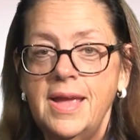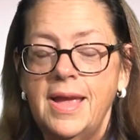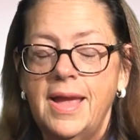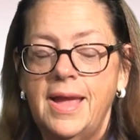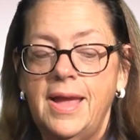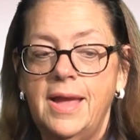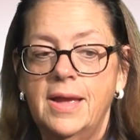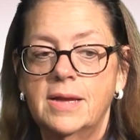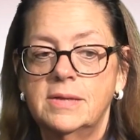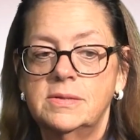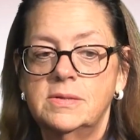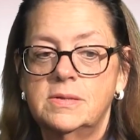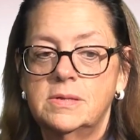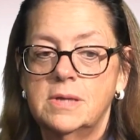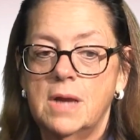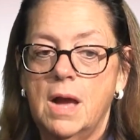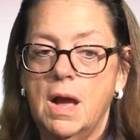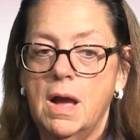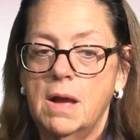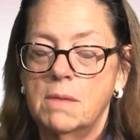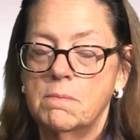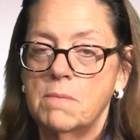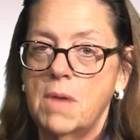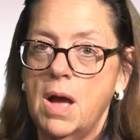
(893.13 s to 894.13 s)
and
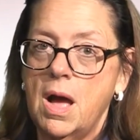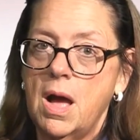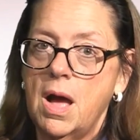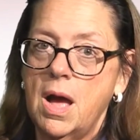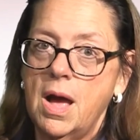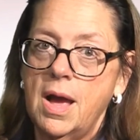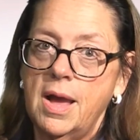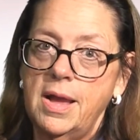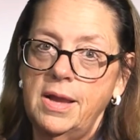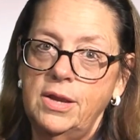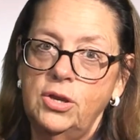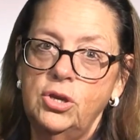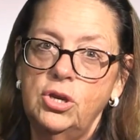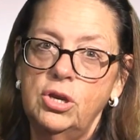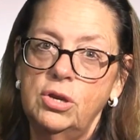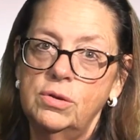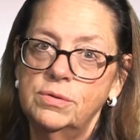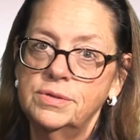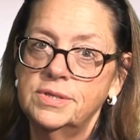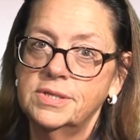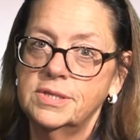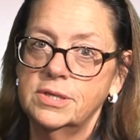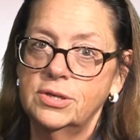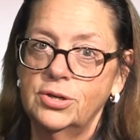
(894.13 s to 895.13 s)
I
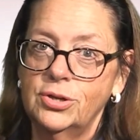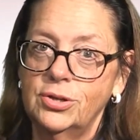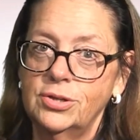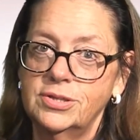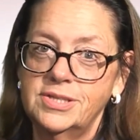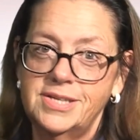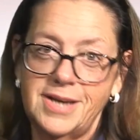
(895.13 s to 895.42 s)
use little